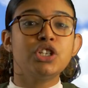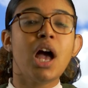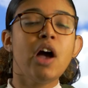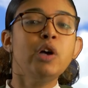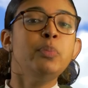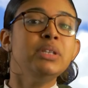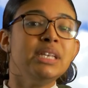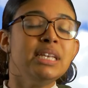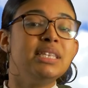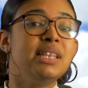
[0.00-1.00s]
Chicago
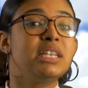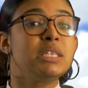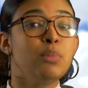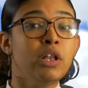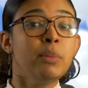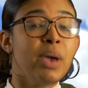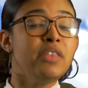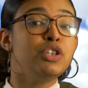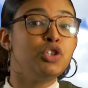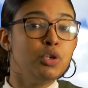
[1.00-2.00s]
police say that Smollett
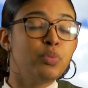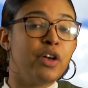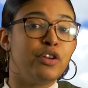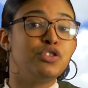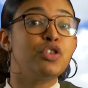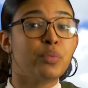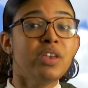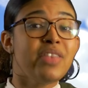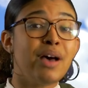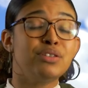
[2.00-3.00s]
paid the two brothers
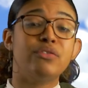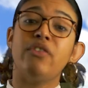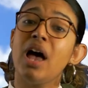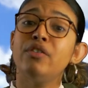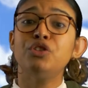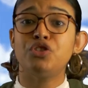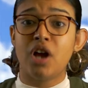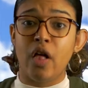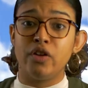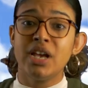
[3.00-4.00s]

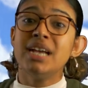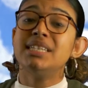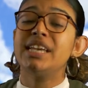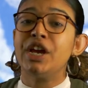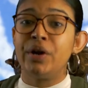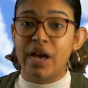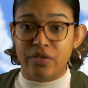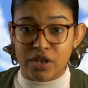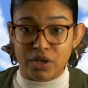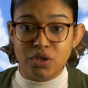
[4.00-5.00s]
$3,500 to carry
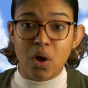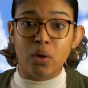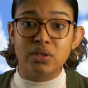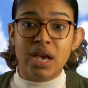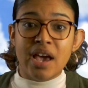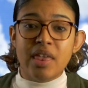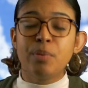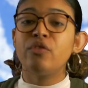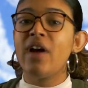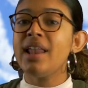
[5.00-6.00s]
out the assault. They
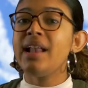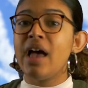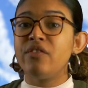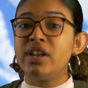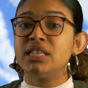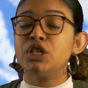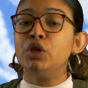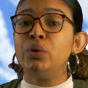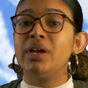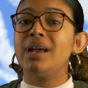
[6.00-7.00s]
provided evidence,
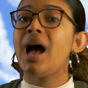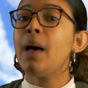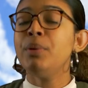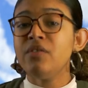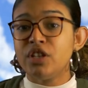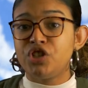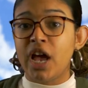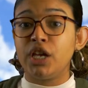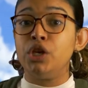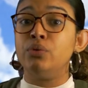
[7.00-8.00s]
including a copy of the
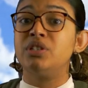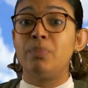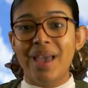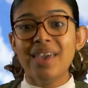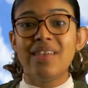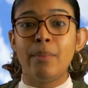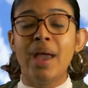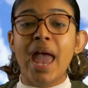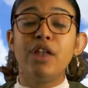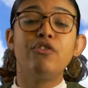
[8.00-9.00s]
check used to pay them
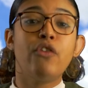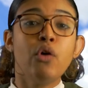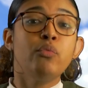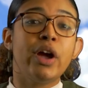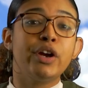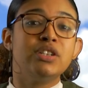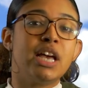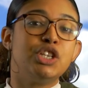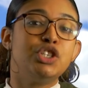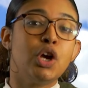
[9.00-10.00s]
and phone records
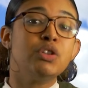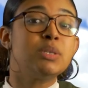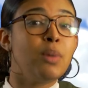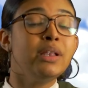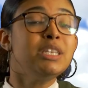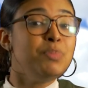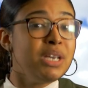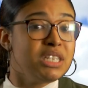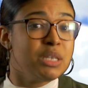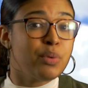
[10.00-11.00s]
that show Smollett
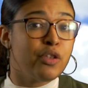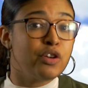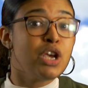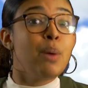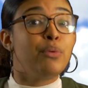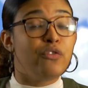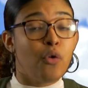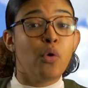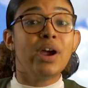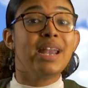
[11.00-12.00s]
speaking to the brothers
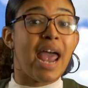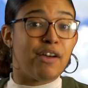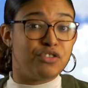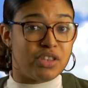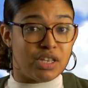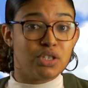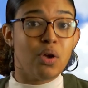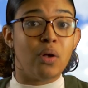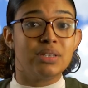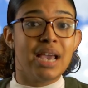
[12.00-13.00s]
before and after the
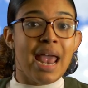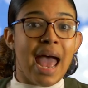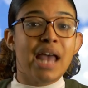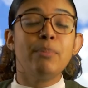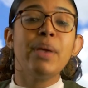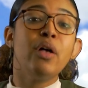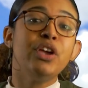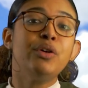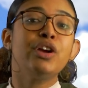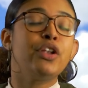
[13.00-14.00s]
assault. At a bail
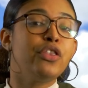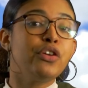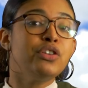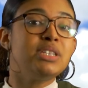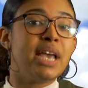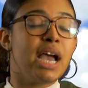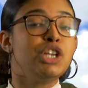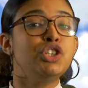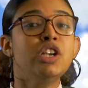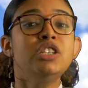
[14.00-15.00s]
hearing on Thursday, a
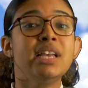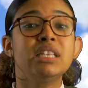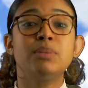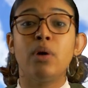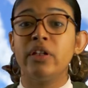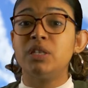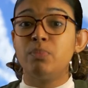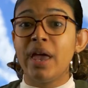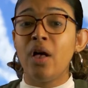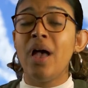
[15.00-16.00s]
judge set Smollett's
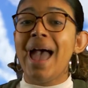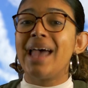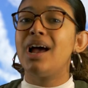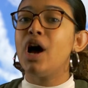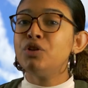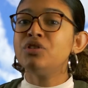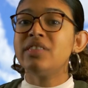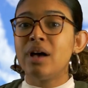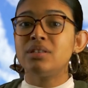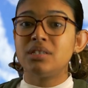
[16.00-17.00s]
bail at
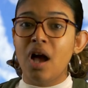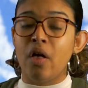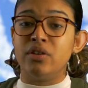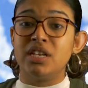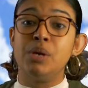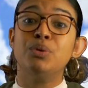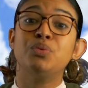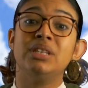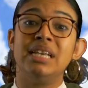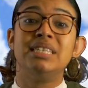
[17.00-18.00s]
$100,000 and he was
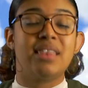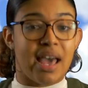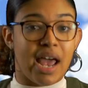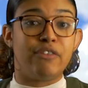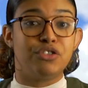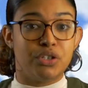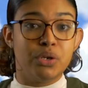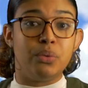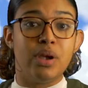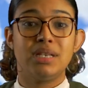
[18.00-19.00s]
released that
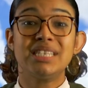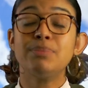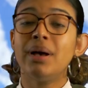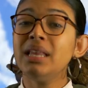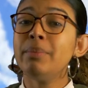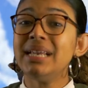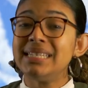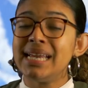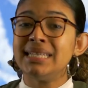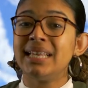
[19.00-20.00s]
afternoon. Smollett
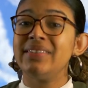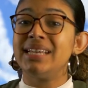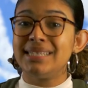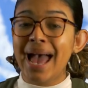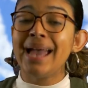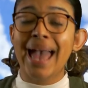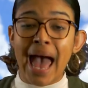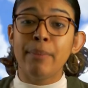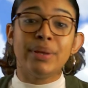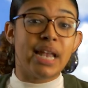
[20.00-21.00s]
maintains that the attack
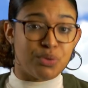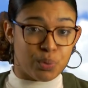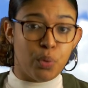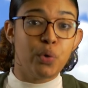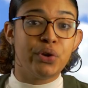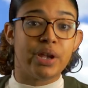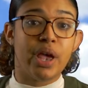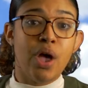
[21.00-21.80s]
happened as reported.